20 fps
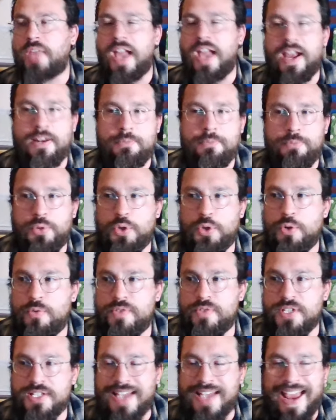had improved
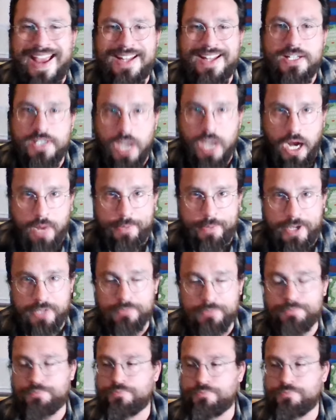his hand timing,